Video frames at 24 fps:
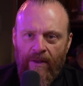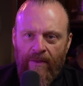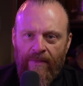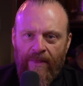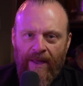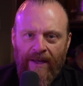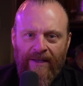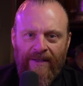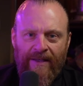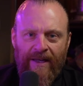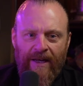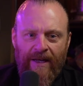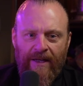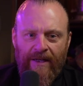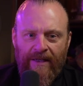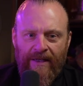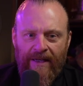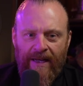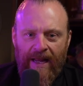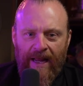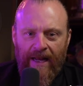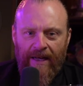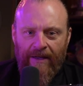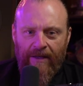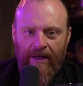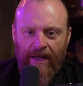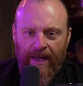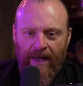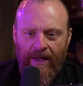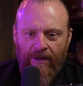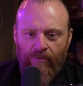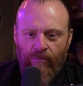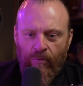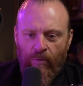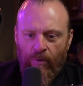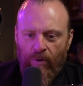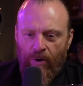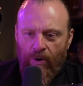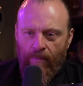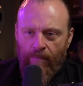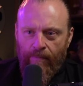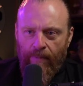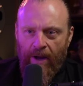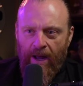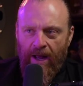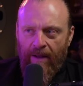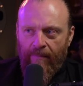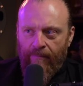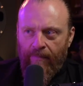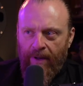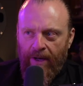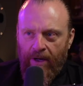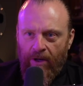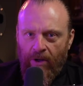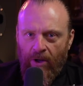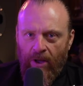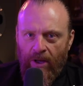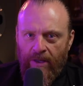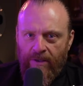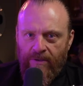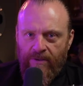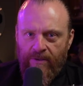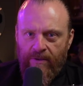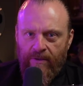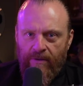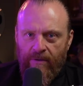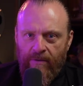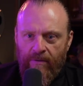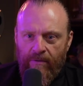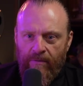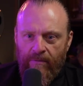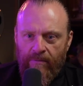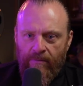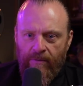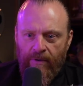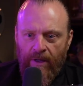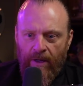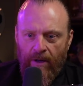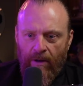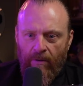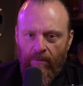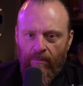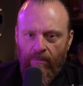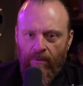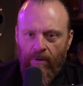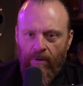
they didn't get into a compartmentalized, you know,